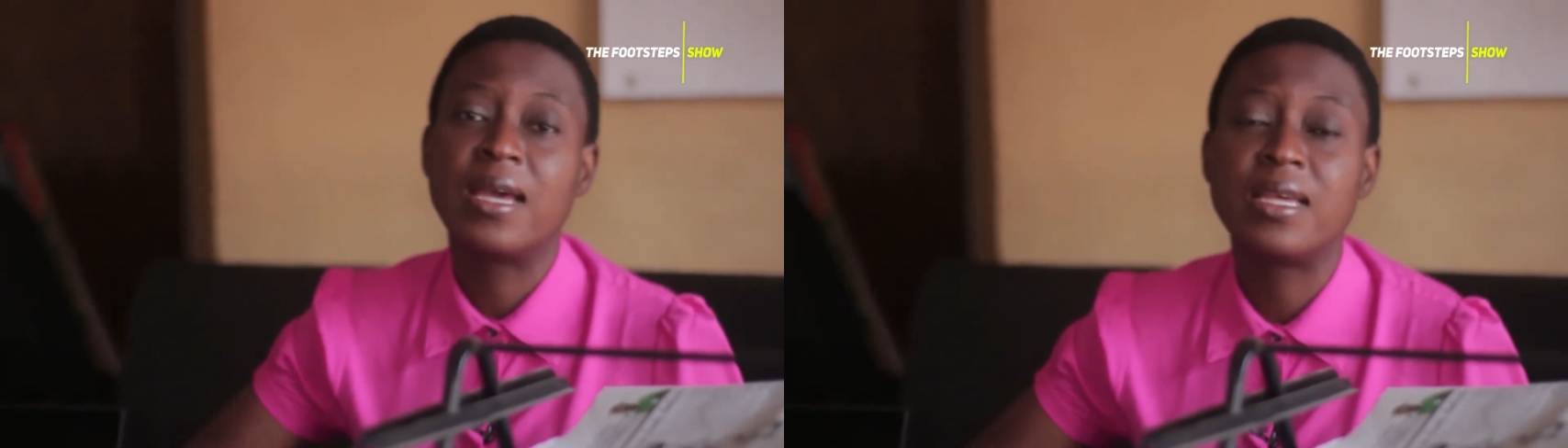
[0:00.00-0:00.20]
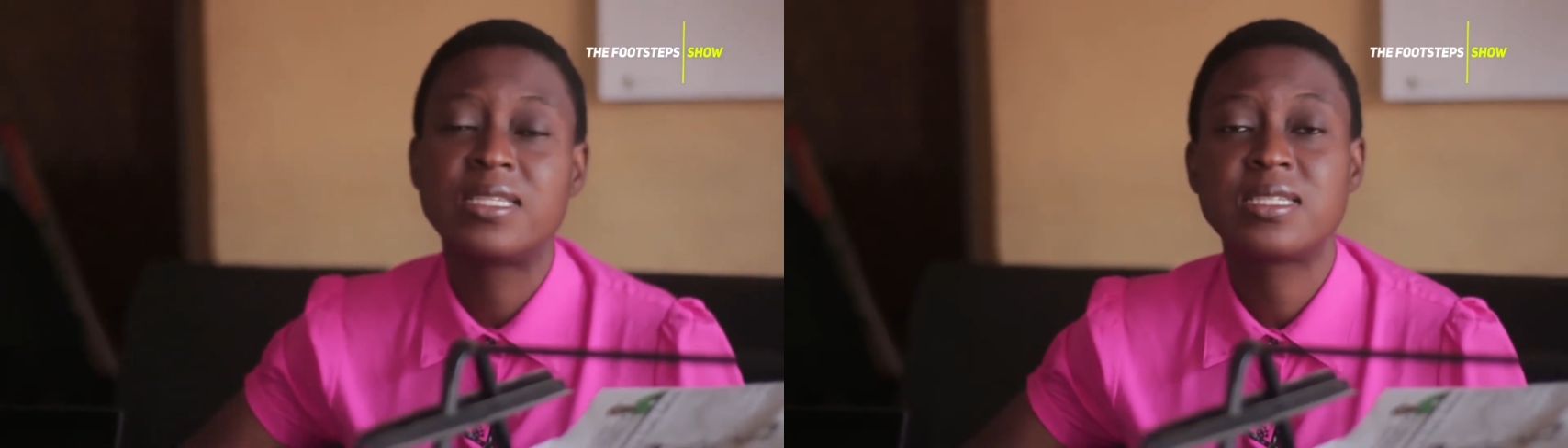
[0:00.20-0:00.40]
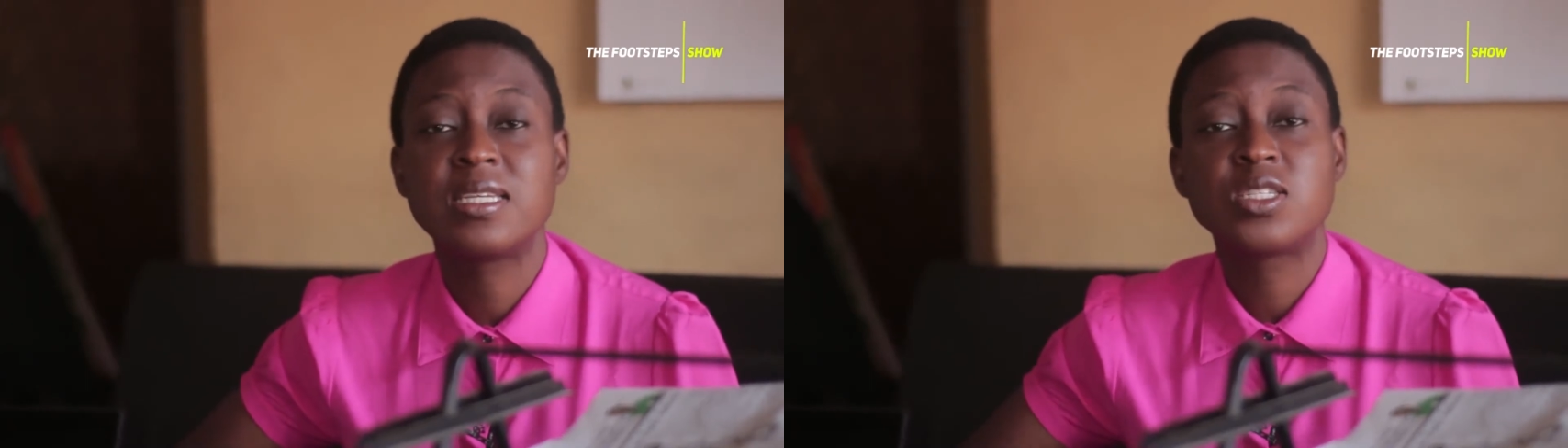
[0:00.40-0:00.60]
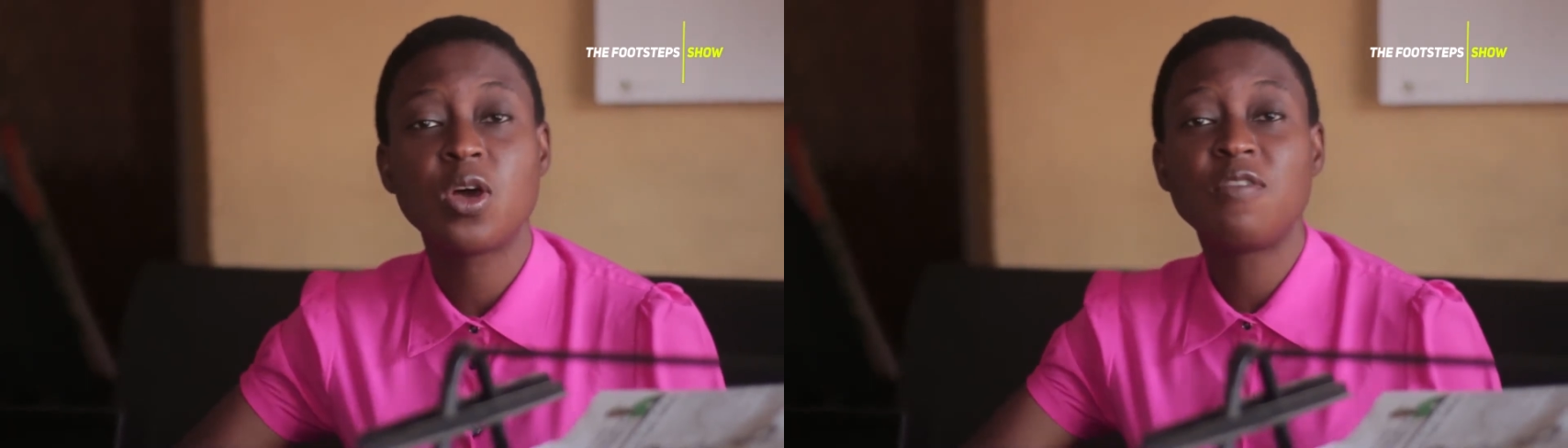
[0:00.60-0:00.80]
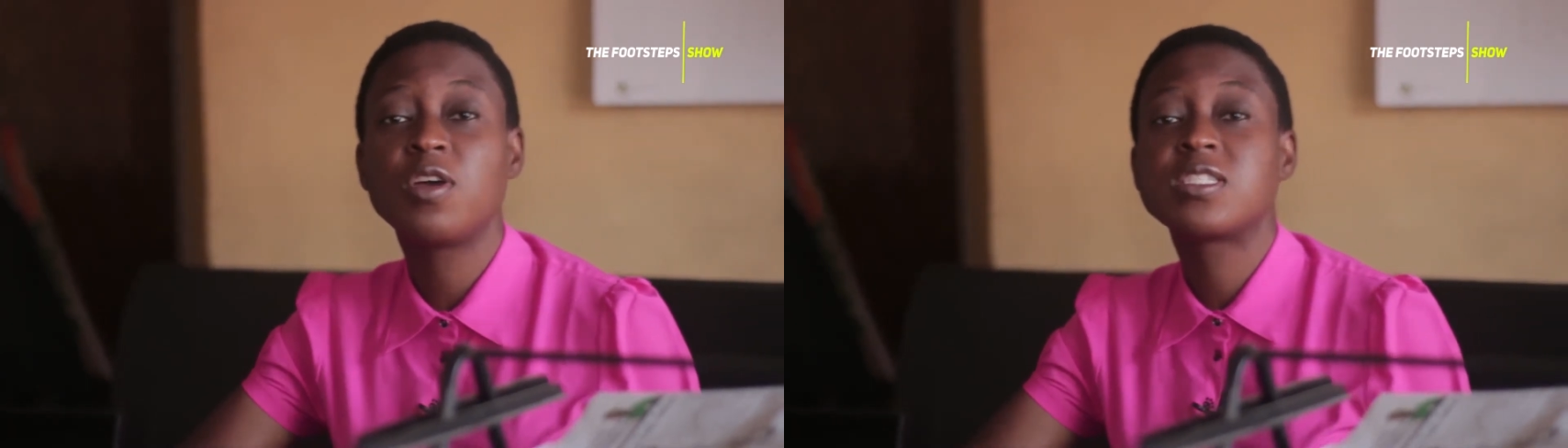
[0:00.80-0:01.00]
it's
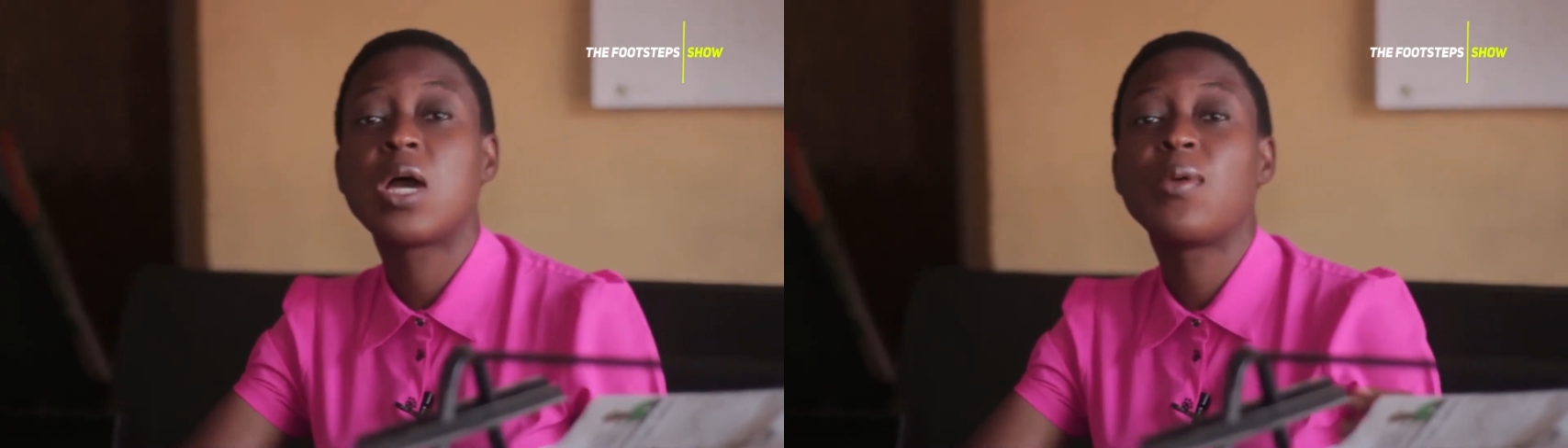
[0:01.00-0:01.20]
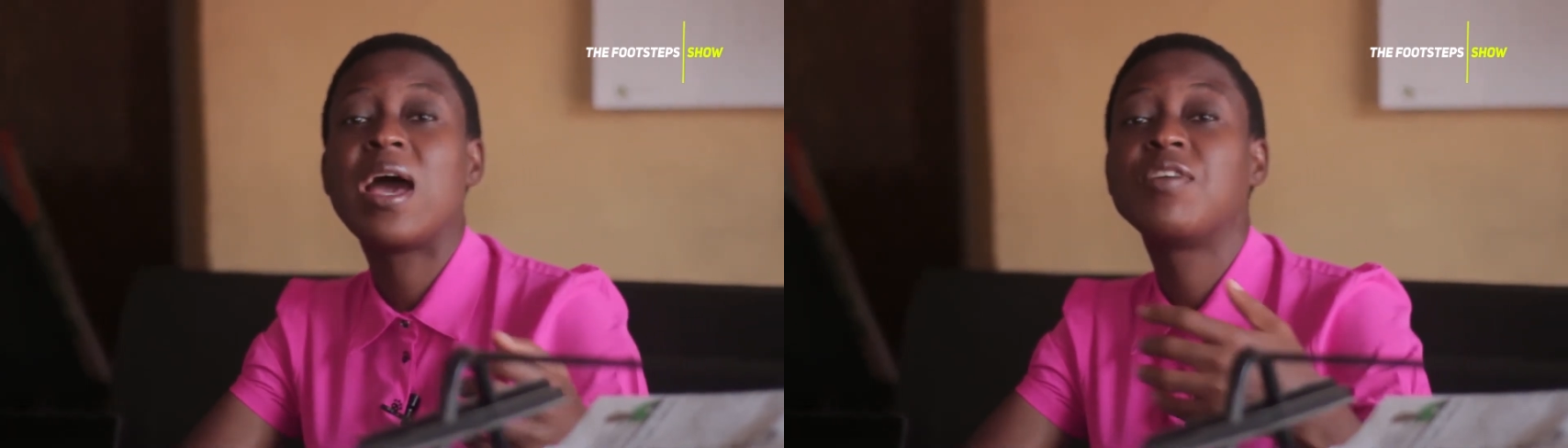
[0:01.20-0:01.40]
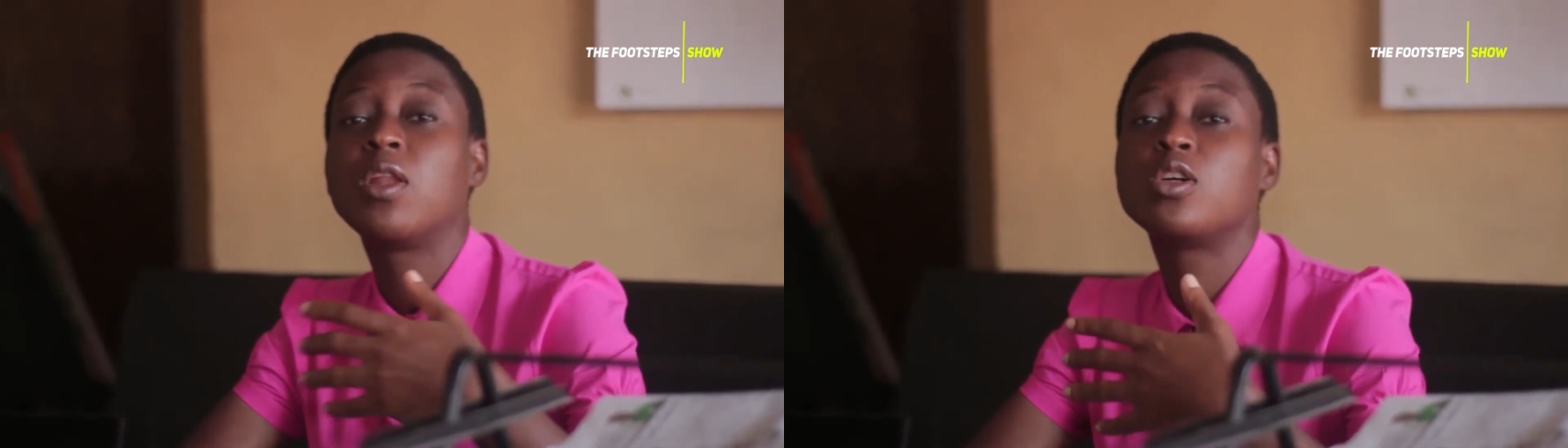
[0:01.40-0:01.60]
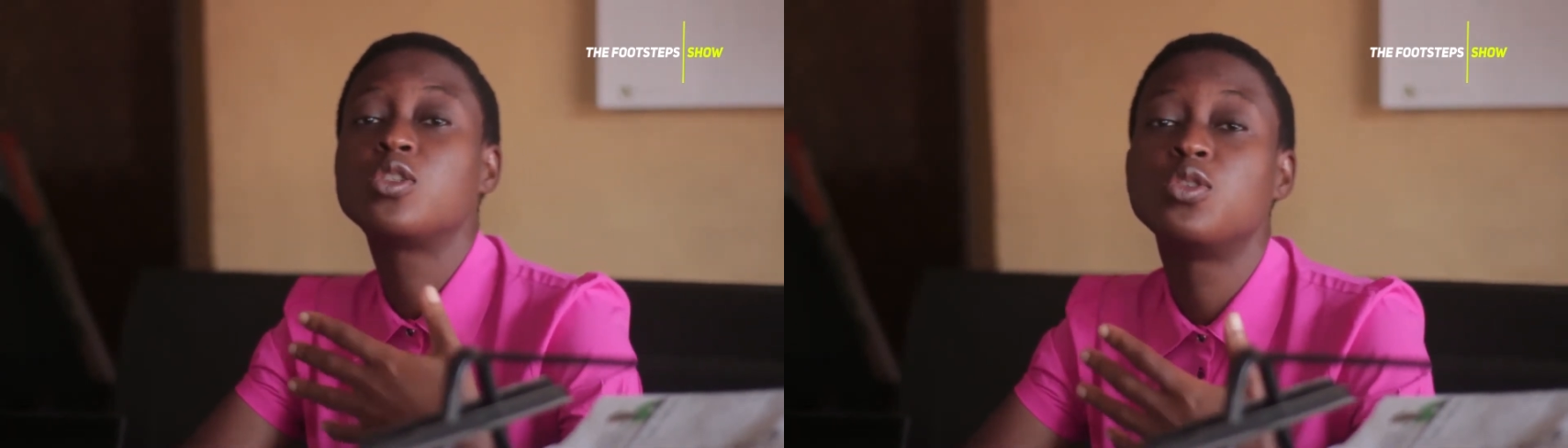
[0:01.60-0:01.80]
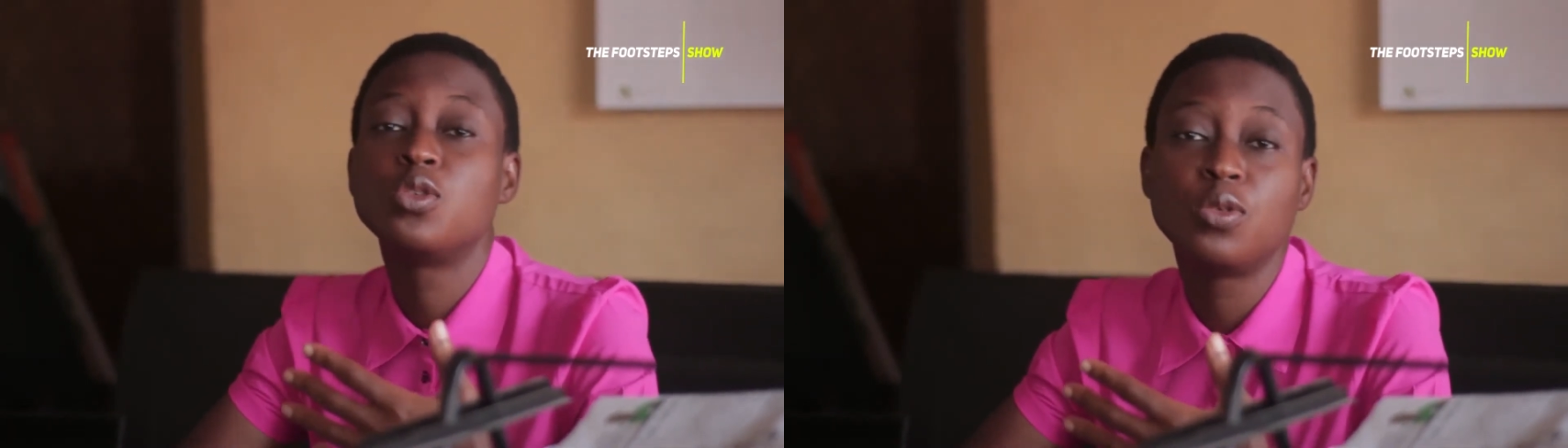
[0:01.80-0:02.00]
obvious that we have a lot
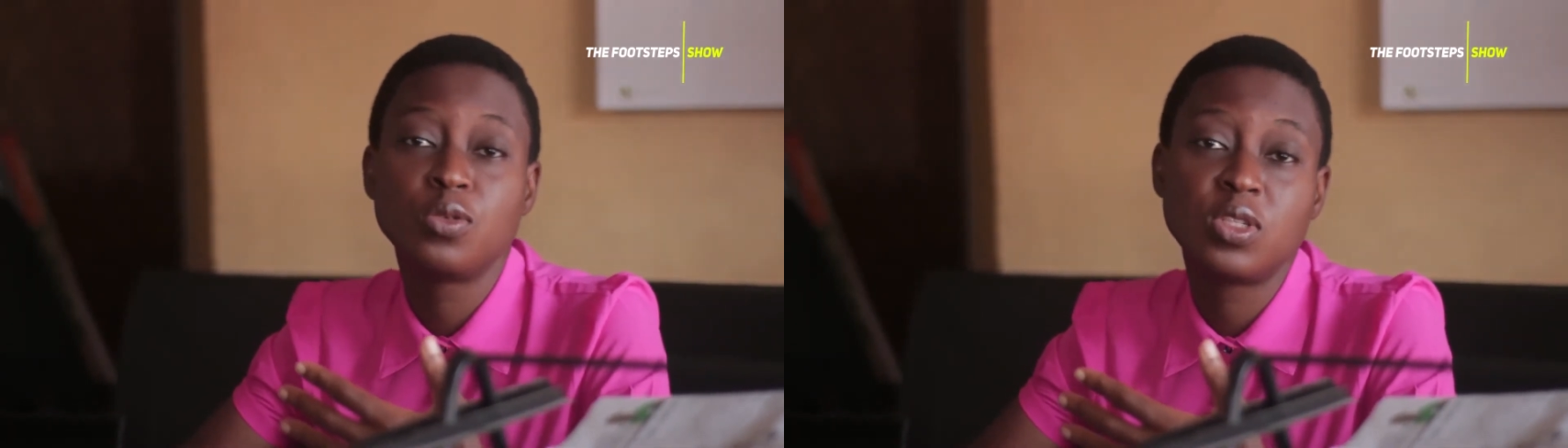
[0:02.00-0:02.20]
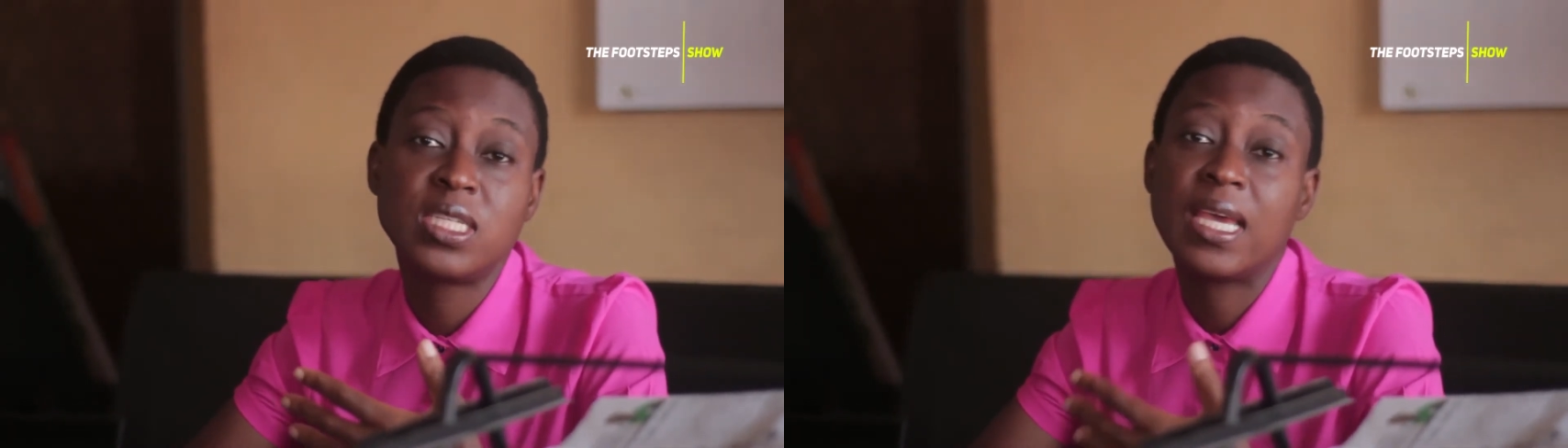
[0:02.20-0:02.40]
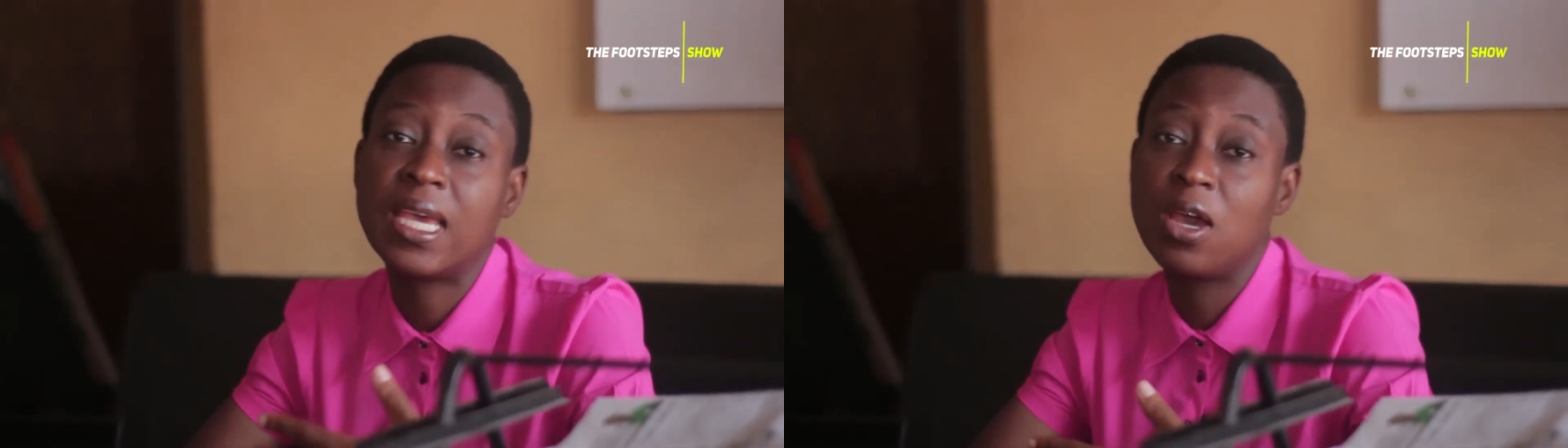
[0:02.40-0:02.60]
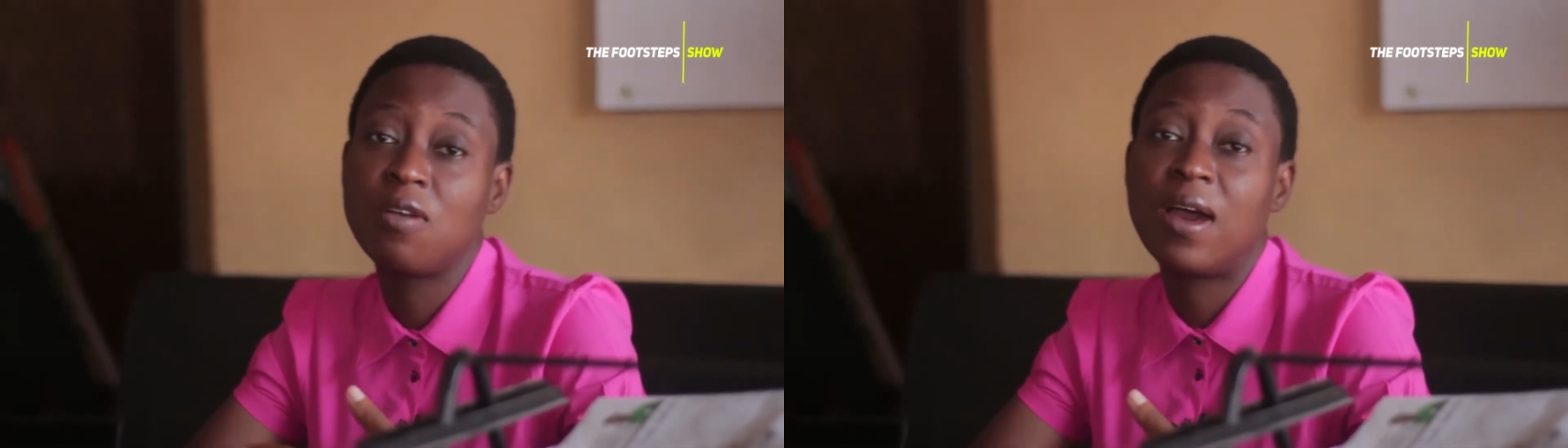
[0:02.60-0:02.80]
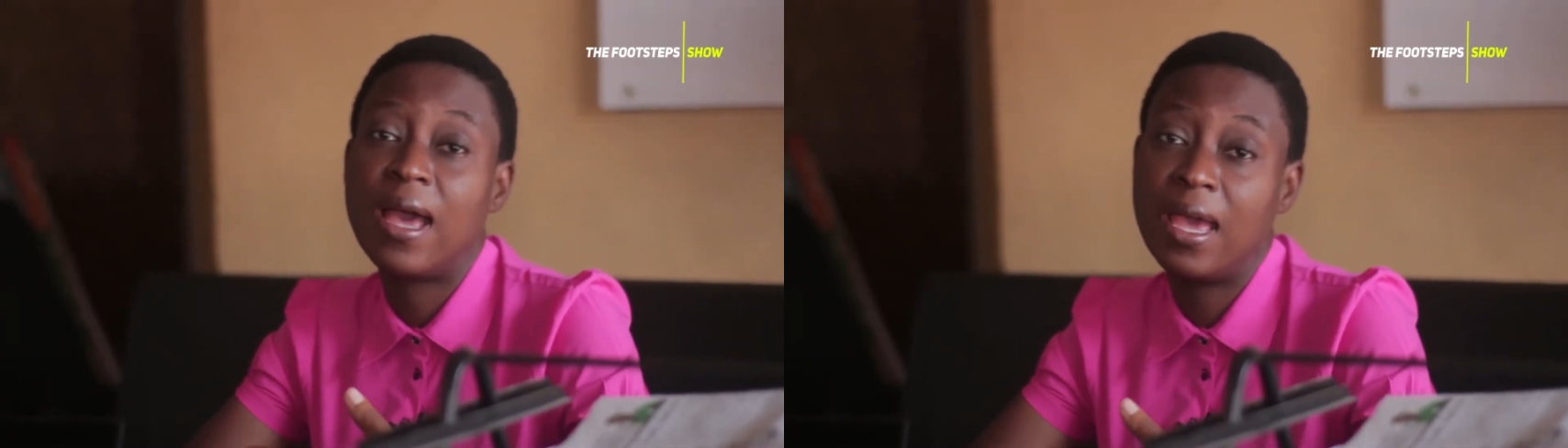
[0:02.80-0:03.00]
to do to take care of our